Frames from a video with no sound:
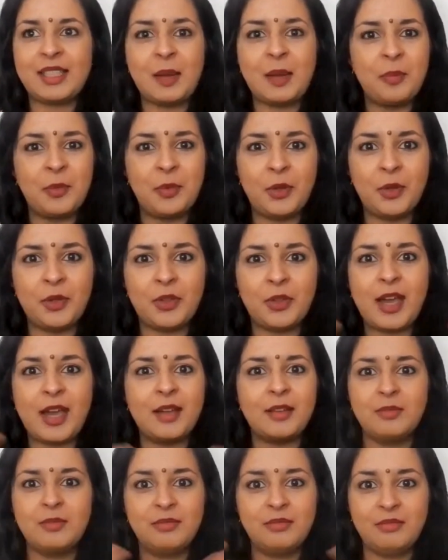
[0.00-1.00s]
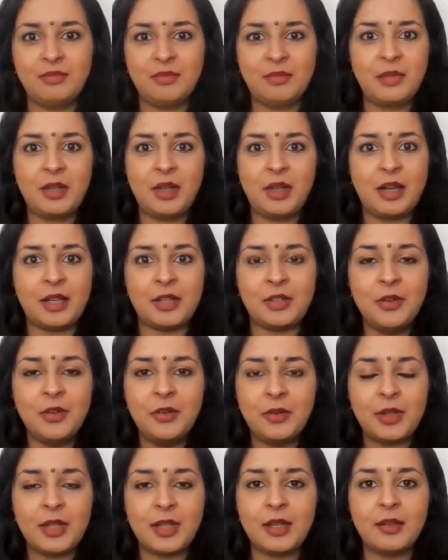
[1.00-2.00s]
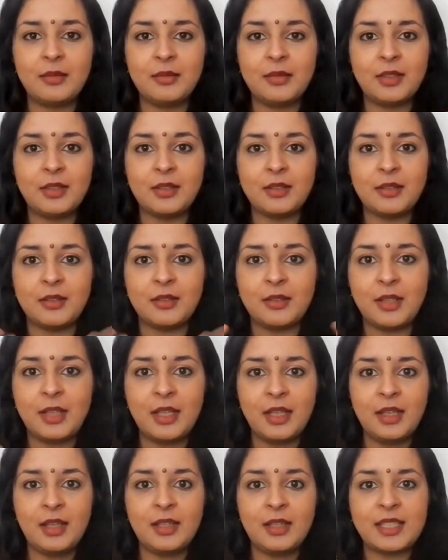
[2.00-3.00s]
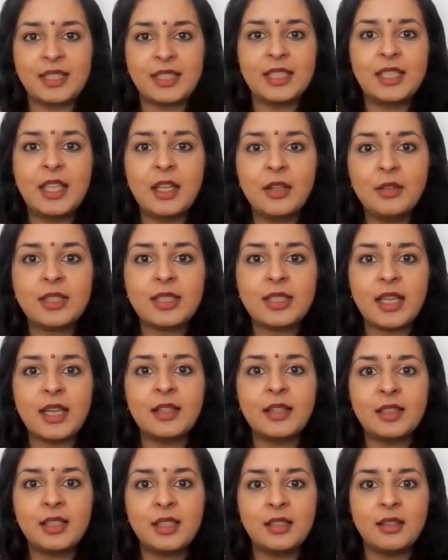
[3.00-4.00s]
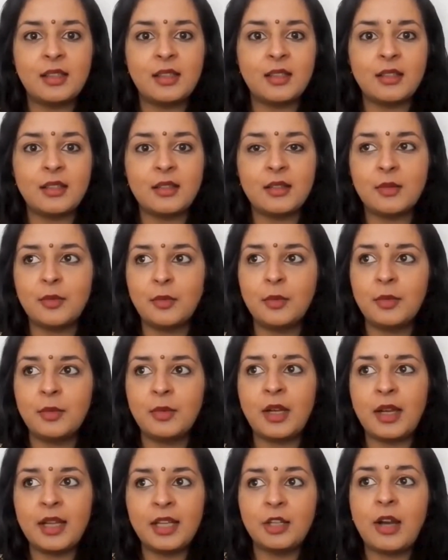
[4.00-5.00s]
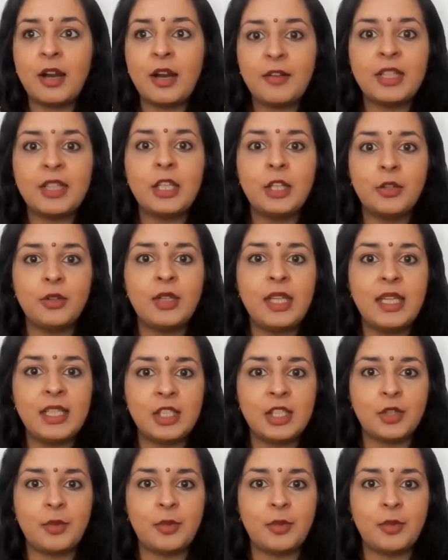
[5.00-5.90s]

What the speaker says: assemble that, I don't know, like the skill set, the you know, everything you'd